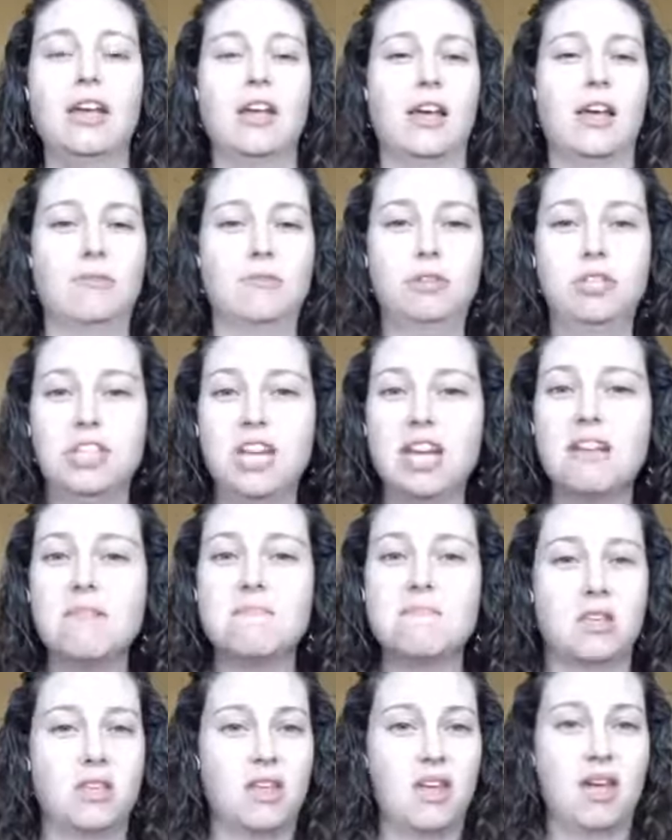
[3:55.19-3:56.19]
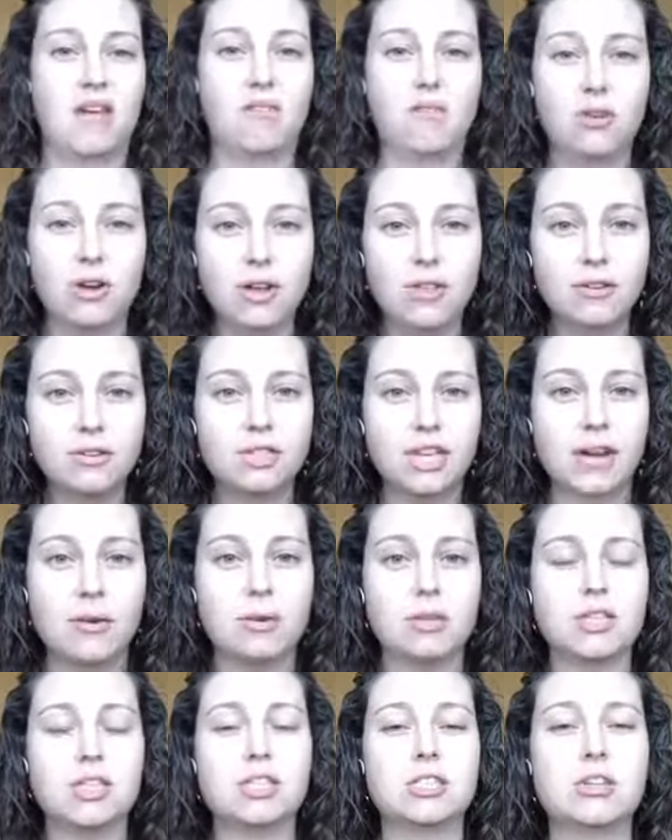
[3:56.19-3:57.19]
every day, every other day
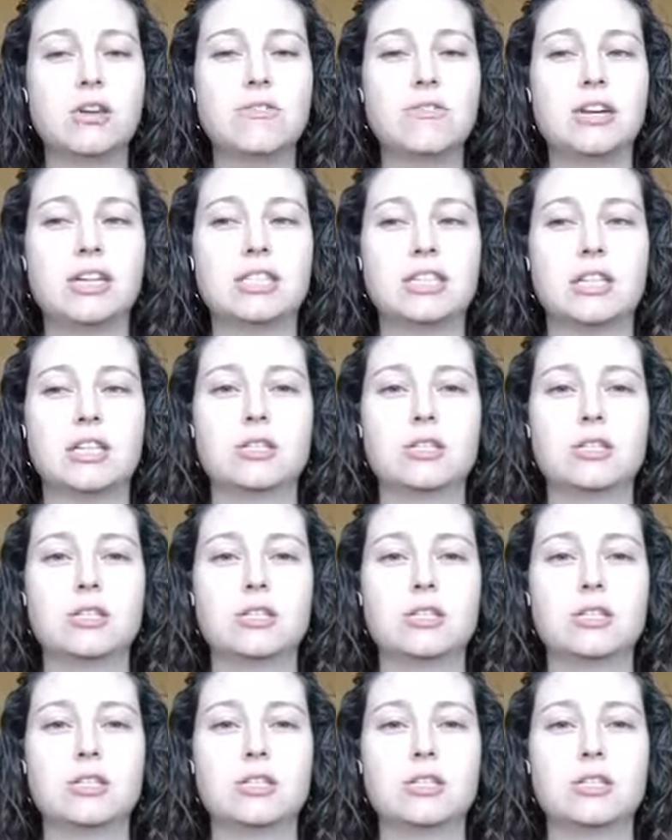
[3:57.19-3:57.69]
with these sulfates.